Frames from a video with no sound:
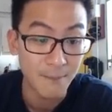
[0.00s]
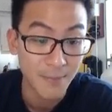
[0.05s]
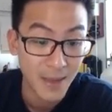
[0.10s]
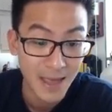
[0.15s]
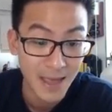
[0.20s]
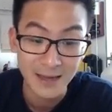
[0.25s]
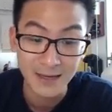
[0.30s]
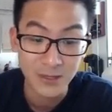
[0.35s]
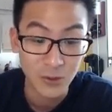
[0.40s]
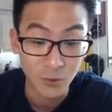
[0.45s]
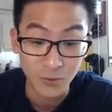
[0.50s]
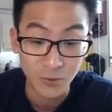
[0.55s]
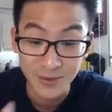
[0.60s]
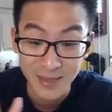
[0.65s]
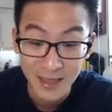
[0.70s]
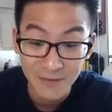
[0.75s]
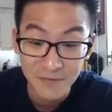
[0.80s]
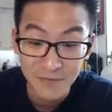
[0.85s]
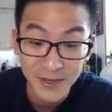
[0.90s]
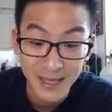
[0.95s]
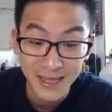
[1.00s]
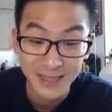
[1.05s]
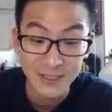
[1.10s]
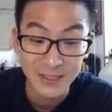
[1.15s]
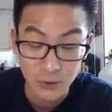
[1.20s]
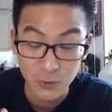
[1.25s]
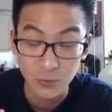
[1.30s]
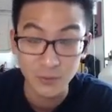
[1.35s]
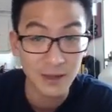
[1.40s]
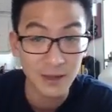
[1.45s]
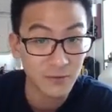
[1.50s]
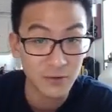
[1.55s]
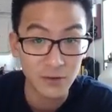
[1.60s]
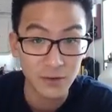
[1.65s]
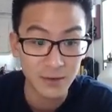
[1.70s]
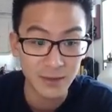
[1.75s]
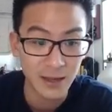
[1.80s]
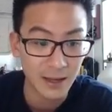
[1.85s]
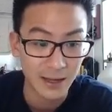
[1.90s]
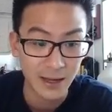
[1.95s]
And you'll never
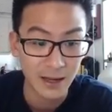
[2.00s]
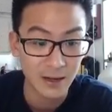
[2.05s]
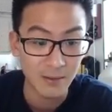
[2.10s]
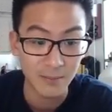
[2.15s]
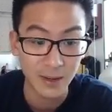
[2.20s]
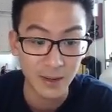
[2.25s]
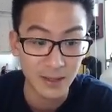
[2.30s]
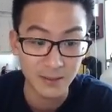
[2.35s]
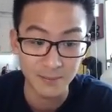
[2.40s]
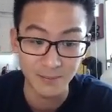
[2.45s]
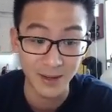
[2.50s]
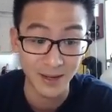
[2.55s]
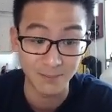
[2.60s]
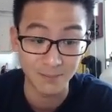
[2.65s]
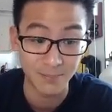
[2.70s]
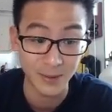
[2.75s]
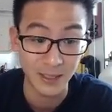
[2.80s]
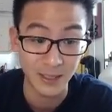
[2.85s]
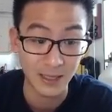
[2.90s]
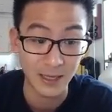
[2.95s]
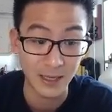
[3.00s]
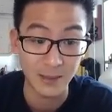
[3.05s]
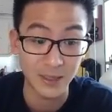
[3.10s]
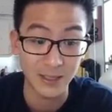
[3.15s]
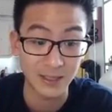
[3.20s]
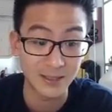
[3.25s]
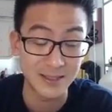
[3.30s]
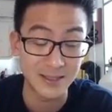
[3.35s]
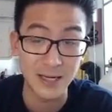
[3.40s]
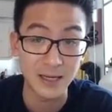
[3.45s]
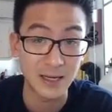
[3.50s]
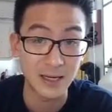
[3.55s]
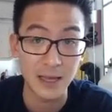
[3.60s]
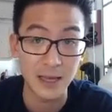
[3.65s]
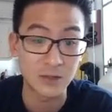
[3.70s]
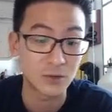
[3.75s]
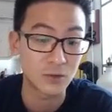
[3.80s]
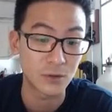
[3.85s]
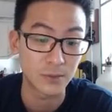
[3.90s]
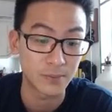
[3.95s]
earn that kind of money by becoming a data
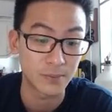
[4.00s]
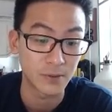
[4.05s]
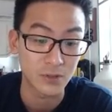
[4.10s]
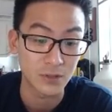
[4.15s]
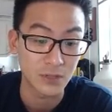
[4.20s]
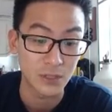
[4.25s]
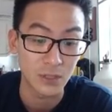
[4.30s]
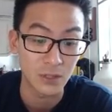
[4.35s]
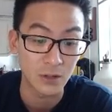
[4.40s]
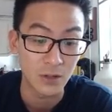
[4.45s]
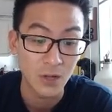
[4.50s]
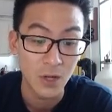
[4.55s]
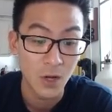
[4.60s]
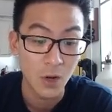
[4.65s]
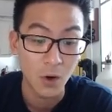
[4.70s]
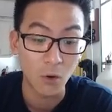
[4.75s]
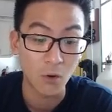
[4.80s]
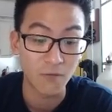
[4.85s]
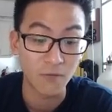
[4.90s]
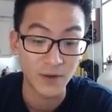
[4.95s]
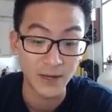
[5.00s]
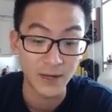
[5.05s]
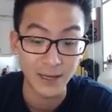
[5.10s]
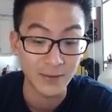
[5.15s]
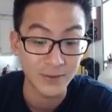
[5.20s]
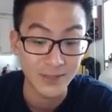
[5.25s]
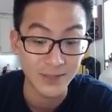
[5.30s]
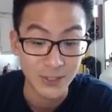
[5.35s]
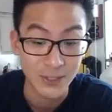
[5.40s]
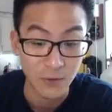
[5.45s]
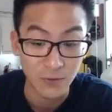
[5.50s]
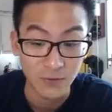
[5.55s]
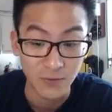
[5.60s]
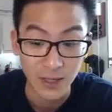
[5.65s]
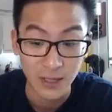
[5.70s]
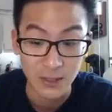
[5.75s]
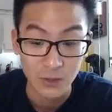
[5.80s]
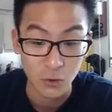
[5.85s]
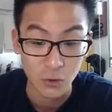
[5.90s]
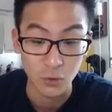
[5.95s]
entry person, or filling out
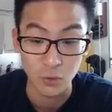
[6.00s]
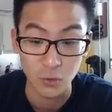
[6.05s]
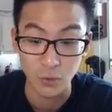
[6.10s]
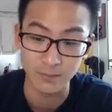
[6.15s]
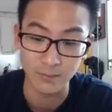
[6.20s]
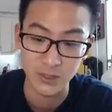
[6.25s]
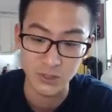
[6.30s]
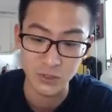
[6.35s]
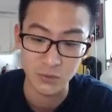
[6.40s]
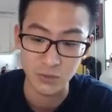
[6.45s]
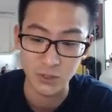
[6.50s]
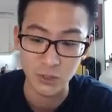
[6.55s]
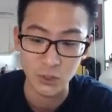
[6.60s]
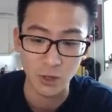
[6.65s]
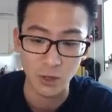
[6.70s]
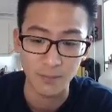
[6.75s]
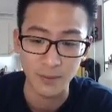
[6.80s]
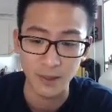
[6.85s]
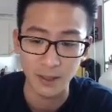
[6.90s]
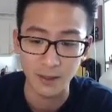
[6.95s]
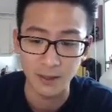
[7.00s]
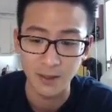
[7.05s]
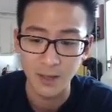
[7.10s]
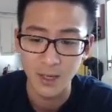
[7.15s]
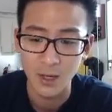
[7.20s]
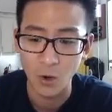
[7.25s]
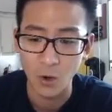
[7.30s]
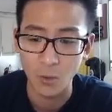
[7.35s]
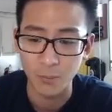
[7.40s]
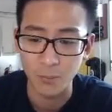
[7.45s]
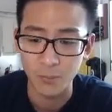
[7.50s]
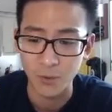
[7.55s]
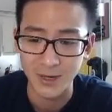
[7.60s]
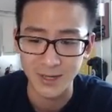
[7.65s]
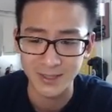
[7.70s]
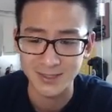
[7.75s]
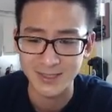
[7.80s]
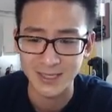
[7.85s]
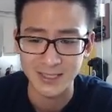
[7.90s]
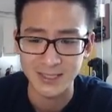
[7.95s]
surveys, or doing mystery shopping, or
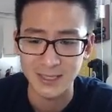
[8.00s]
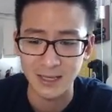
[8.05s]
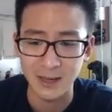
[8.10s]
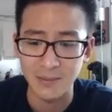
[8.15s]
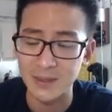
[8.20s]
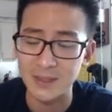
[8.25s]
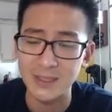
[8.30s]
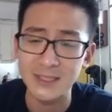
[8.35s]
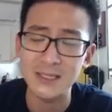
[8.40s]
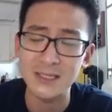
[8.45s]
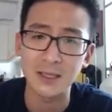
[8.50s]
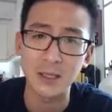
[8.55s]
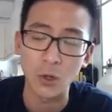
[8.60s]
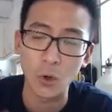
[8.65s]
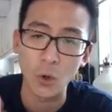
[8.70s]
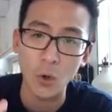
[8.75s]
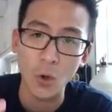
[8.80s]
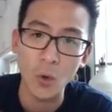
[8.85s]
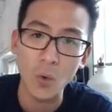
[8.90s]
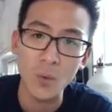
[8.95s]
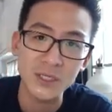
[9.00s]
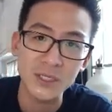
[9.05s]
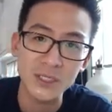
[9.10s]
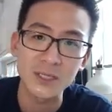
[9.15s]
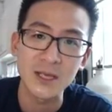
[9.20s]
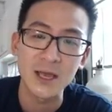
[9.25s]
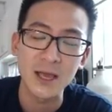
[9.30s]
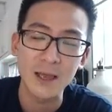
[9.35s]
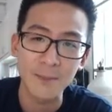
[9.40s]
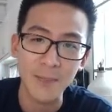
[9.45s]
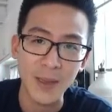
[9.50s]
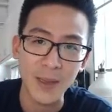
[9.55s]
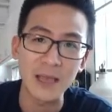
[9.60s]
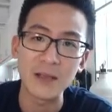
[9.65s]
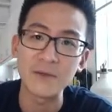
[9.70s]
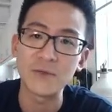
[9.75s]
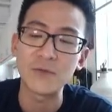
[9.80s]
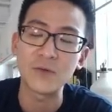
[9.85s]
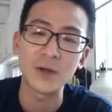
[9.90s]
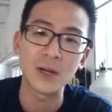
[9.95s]
product testing. I mean, these are the lowest
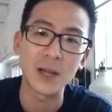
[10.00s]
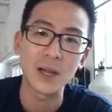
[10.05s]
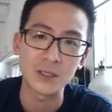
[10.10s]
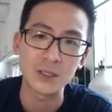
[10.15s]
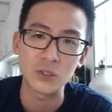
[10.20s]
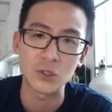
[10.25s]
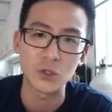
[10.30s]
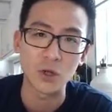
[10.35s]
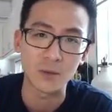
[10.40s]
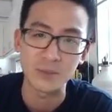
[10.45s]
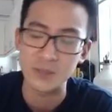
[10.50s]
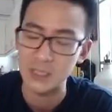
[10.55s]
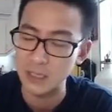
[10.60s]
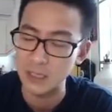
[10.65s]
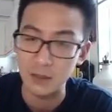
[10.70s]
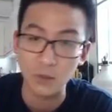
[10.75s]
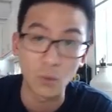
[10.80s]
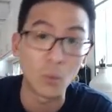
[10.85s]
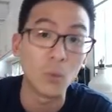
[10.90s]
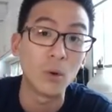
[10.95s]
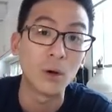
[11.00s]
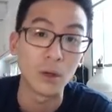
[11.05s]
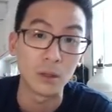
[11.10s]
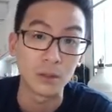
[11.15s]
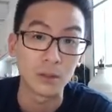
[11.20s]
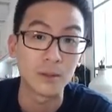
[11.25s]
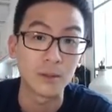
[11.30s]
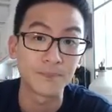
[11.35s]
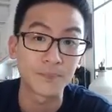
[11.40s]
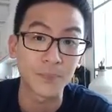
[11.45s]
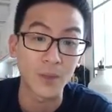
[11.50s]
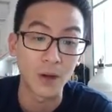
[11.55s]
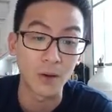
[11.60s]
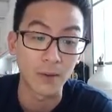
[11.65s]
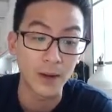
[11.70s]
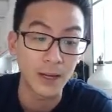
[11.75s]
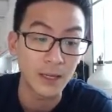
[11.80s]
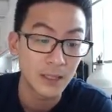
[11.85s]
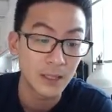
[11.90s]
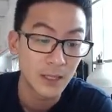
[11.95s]
paying freelance jobs in the world, all
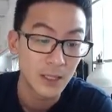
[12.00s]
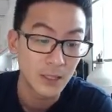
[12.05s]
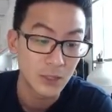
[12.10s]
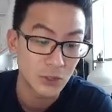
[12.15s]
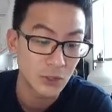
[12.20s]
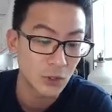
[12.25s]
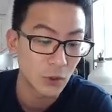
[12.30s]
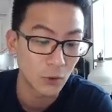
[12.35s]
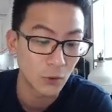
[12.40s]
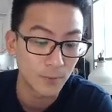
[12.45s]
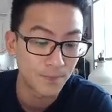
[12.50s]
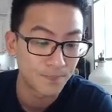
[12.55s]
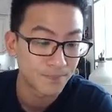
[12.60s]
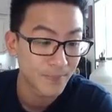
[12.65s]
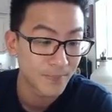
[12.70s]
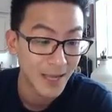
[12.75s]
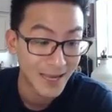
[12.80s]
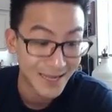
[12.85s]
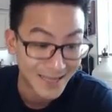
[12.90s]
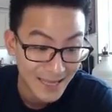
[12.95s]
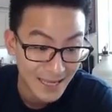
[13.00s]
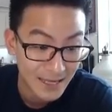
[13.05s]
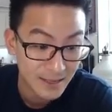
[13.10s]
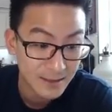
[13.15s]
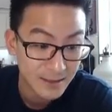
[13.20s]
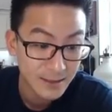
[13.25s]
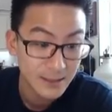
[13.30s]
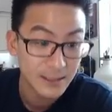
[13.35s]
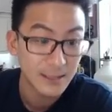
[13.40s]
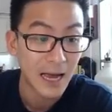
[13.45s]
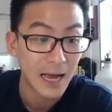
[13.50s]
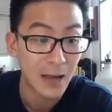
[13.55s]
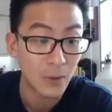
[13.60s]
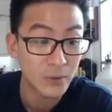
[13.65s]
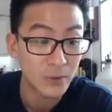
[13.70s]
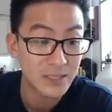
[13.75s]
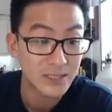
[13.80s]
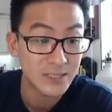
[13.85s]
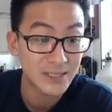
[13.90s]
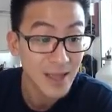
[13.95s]
right? So again, I
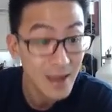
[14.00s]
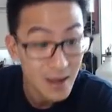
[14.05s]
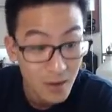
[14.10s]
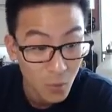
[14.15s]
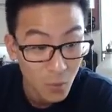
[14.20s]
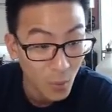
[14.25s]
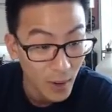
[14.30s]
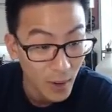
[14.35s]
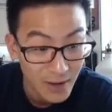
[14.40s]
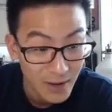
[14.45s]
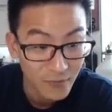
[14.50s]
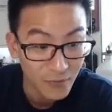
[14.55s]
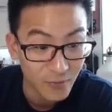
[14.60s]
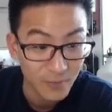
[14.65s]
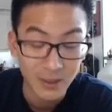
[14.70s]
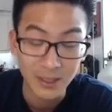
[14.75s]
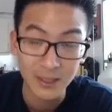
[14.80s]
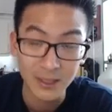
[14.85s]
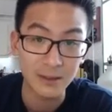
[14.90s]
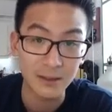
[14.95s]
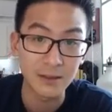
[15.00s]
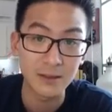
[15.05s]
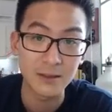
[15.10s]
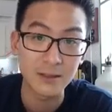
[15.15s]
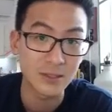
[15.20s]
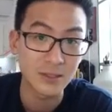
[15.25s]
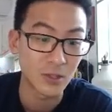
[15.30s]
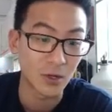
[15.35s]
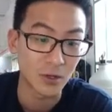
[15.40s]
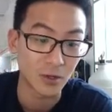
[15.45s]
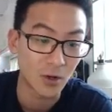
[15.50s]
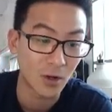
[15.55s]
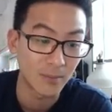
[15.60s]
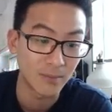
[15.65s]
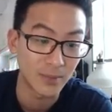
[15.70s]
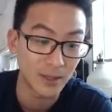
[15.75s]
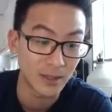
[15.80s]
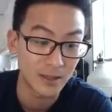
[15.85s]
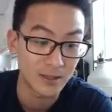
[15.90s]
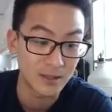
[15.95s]
would stay away from clickearners.com,
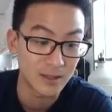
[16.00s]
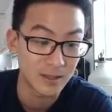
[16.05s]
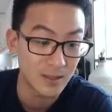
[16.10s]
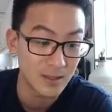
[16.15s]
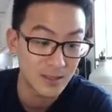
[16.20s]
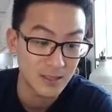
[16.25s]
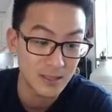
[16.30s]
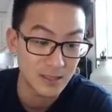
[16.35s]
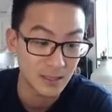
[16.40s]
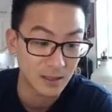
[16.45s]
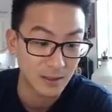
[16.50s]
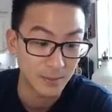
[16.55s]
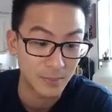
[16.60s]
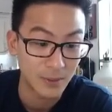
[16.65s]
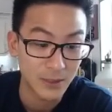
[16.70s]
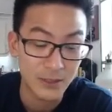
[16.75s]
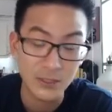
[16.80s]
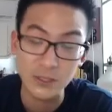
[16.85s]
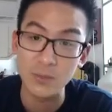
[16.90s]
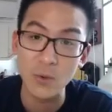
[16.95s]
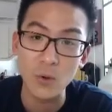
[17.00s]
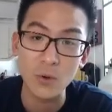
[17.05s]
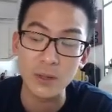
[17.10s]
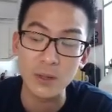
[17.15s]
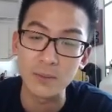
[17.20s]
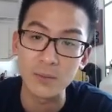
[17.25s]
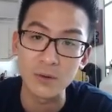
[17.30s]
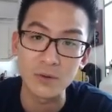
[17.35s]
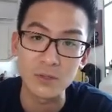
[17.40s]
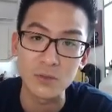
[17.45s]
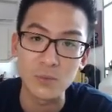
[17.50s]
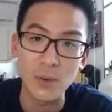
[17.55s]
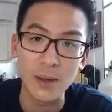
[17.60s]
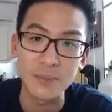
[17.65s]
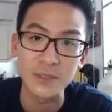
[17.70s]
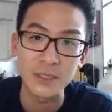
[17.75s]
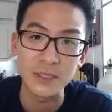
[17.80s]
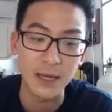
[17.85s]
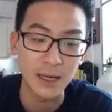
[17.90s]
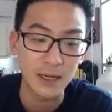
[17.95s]
because this is a complete smoke and mirrors
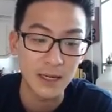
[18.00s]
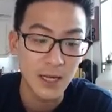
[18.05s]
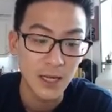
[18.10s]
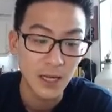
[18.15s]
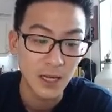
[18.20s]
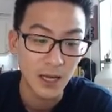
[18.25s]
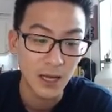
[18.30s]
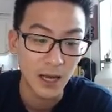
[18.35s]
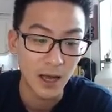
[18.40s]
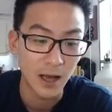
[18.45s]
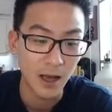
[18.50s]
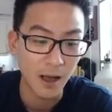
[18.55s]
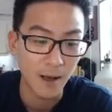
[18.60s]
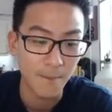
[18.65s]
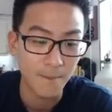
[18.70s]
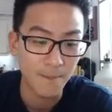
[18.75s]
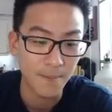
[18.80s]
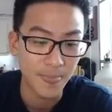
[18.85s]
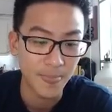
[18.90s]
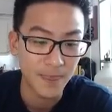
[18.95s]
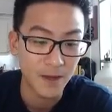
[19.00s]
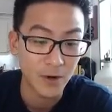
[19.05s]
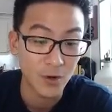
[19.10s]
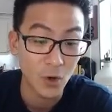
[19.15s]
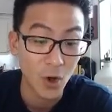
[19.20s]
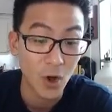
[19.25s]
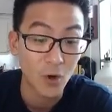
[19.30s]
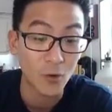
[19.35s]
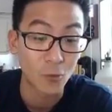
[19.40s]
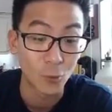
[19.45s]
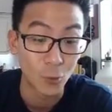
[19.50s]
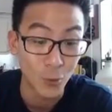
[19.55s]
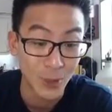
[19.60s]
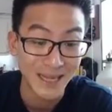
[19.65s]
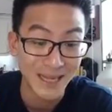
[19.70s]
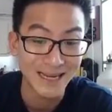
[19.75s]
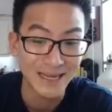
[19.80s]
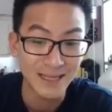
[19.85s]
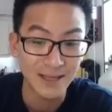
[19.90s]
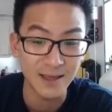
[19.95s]
website. They're not
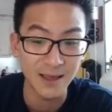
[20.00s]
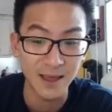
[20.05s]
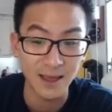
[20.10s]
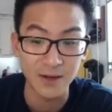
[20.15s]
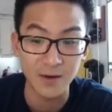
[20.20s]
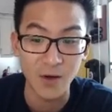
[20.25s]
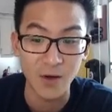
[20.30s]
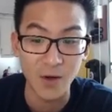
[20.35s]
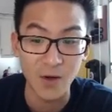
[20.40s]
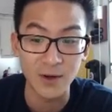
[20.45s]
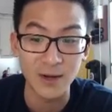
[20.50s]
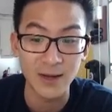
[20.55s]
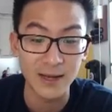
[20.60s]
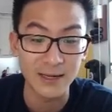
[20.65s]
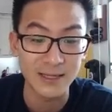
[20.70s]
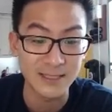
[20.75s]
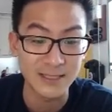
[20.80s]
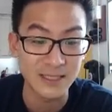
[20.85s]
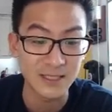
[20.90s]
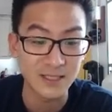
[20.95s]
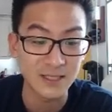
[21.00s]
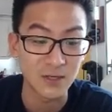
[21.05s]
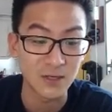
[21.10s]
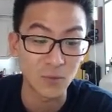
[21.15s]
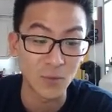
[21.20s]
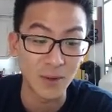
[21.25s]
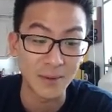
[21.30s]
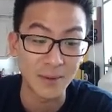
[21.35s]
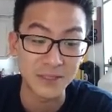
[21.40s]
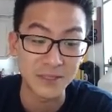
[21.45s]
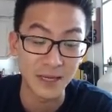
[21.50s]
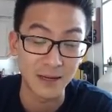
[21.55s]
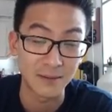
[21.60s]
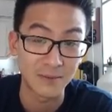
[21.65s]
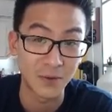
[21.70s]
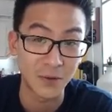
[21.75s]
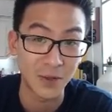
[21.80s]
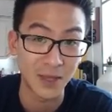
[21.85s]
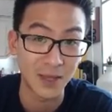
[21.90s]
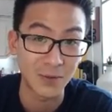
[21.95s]
really an online assistant website, okay?